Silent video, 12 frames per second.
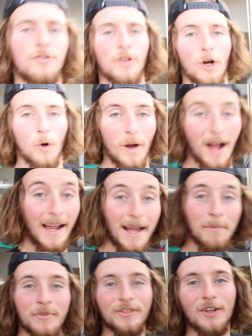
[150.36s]
So I
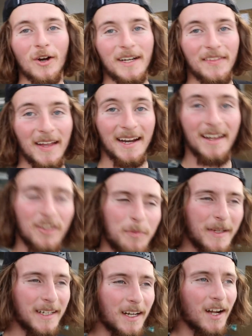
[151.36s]
am sorry that it has
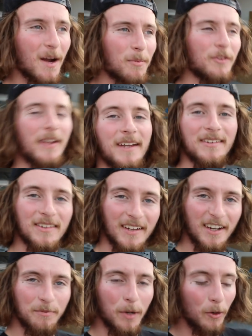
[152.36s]
been a couple days since
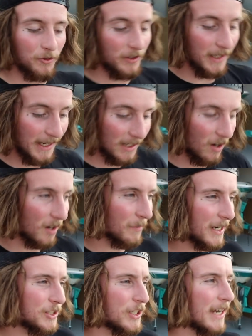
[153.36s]
I have posted again on
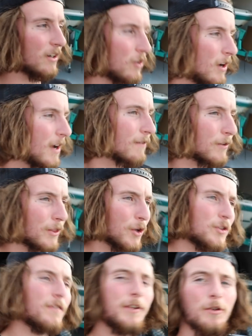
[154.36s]
my channel. For
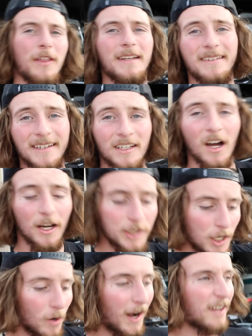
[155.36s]
those of you that did not
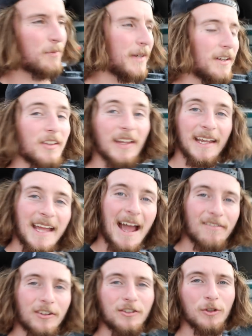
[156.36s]
know, I've been in Lake
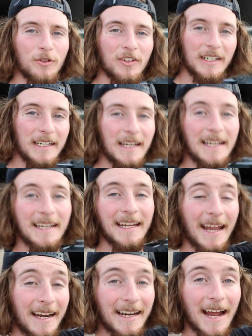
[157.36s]
Havasu City
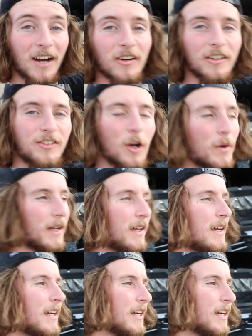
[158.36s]
in Arizona,